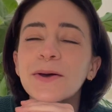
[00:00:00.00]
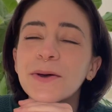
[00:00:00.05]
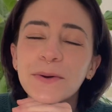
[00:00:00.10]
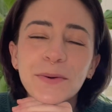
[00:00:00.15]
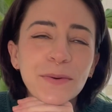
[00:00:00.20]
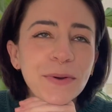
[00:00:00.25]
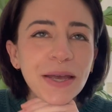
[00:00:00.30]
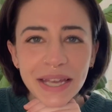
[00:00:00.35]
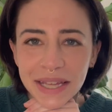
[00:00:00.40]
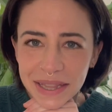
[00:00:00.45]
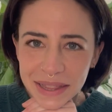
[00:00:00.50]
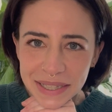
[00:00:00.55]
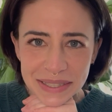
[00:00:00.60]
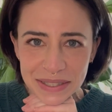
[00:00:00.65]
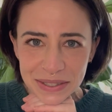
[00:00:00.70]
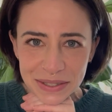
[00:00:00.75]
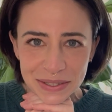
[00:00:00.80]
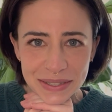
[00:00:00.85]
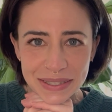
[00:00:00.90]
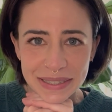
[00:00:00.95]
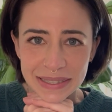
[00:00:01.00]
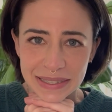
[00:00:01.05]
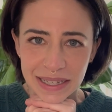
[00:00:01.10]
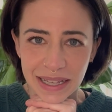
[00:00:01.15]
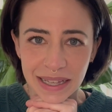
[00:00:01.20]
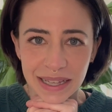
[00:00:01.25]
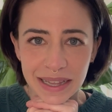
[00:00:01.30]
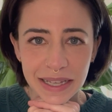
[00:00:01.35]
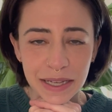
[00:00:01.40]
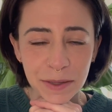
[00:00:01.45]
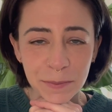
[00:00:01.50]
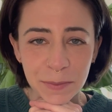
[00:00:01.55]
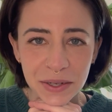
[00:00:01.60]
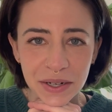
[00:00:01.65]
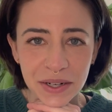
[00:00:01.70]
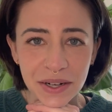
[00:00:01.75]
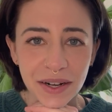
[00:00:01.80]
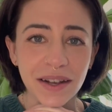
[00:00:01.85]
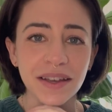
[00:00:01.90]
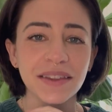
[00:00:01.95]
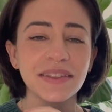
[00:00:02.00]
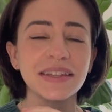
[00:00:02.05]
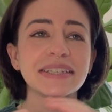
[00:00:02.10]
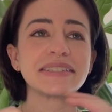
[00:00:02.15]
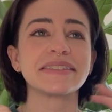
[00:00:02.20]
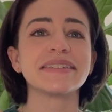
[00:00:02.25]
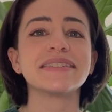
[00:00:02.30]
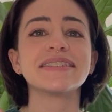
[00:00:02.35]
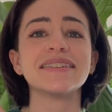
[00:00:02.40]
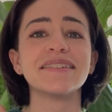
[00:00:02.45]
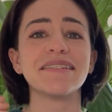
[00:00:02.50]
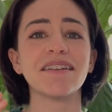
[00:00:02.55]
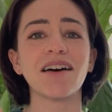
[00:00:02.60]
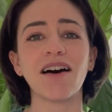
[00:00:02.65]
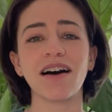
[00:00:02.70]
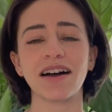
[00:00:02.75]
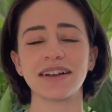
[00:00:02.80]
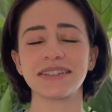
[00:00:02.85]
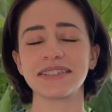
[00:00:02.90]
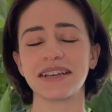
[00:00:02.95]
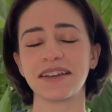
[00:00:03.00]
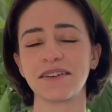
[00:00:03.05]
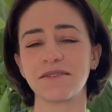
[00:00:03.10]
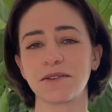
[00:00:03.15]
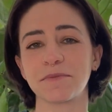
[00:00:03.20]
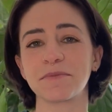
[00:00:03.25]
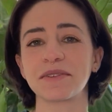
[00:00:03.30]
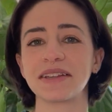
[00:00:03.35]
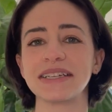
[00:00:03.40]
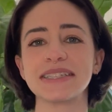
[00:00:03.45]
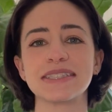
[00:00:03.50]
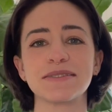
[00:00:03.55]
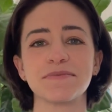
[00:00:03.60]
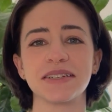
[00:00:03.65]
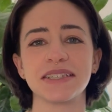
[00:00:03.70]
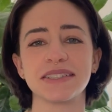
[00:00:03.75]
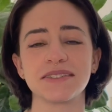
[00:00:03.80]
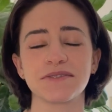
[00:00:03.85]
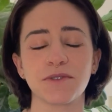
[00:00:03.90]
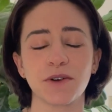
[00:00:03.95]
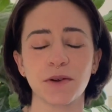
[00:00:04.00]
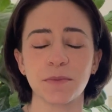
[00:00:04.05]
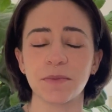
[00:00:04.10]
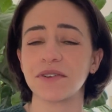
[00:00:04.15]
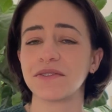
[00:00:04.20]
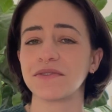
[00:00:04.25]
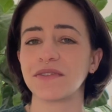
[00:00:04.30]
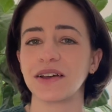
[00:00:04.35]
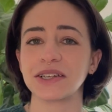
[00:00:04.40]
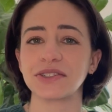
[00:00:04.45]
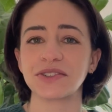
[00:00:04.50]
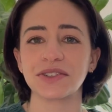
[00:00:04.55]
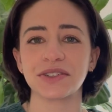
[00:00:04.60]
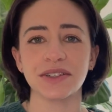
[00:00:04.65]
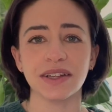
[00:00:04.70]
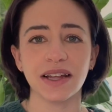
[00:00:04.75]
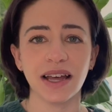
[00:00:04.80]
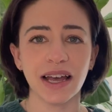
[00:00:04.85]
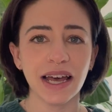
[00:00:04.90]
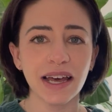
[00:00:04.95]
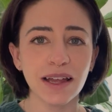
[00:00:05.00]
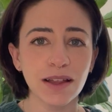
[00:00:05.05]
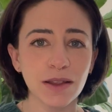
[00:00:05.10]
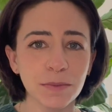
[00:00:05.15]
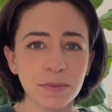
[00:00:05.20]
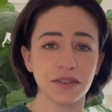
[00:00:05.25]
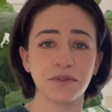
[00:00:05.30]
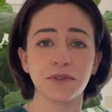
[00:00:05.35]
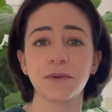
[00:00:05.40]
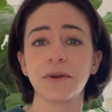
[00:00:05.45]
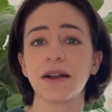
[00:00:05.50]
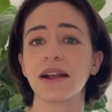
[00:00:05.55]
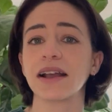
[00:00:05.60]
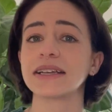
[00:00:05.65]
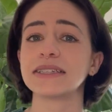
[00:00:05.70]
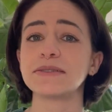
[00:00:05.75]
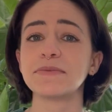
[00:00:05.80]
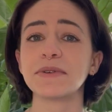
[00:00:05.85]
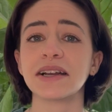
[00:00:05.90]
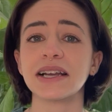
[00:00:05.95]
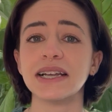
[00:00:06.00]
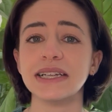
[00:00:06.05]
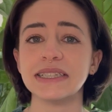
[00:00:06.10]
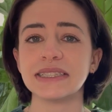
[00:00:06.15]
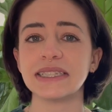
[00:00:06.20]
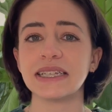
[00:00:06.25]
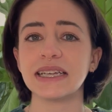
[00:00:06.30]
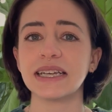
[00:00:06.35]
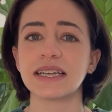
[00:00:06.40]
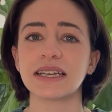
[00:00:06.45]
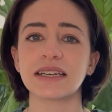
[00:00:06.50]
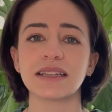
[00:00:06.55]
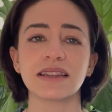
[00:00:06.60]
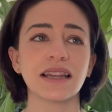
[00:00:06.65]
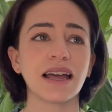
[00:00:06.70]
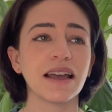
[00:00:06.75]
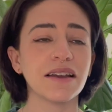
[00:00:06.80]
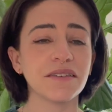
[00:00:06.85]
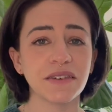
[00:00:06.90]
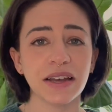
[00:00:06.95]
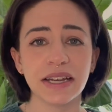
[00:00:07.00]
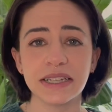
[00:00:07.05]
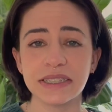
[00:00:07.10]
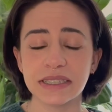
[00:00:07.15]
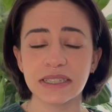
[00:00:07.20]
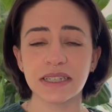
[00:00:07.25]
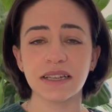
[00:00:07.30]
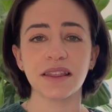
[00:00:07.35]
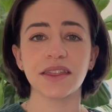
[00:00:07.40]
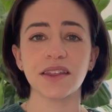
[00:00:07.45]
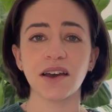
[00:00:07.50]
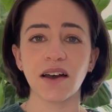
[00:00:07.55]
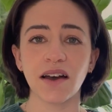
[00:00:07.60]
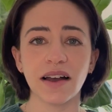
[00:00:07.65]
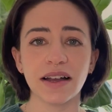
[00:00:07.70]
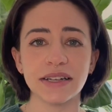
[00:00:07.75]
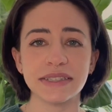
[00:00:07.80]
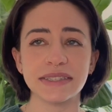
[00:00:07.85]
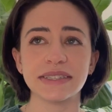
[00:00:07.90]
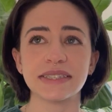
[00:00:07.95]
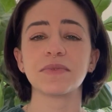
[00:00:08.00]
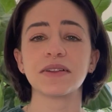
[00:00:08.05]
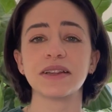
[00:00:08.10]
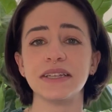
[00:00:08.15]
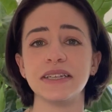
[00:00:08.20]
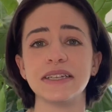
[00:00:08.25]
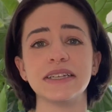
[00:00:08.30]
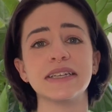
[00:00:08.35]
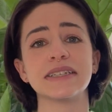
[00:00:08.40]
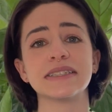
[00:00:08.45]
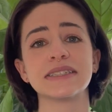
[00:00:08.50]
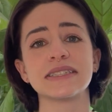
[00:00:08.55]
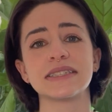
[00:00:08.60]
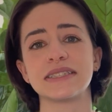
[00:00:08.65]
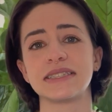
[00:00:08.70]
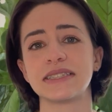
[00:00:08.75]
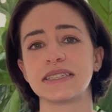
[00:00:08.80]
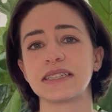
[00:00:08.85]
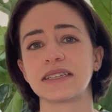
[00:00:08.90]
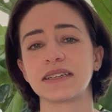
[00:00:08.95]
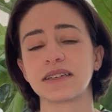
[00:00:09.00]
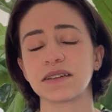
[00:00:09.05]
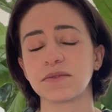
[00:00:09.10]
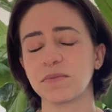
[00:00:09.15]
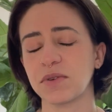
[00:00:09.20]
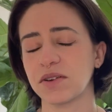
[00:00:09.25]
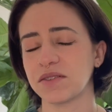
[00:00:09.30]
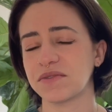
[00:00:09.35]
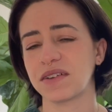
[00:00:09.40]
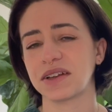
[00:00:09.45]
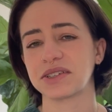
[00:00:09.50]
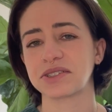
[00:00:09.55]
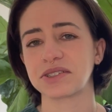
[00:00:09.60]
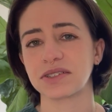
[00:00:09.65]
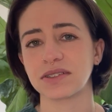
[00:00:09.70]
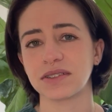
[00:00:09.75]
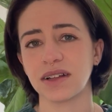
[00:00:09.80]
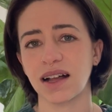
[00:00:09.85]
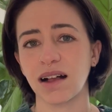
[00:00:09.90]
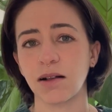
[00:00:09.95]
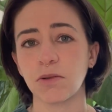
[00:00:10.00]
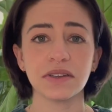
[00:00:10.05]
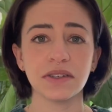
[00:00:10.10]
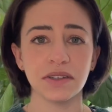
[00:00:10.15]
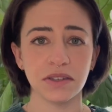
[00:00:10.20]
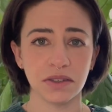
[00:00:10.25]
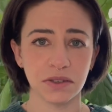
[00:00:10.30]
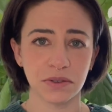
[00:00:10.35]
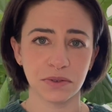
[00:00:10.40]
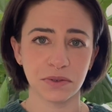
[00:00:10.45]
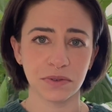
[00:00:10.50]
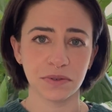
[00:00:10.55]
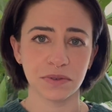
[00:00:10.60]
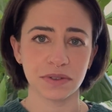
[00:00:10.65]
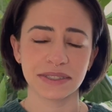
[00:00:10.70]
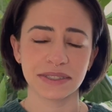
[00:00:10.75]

quick little disclaimer, this is not a replacement for professional help. If you are experiencing life-ending thoughts, please seek professional help. You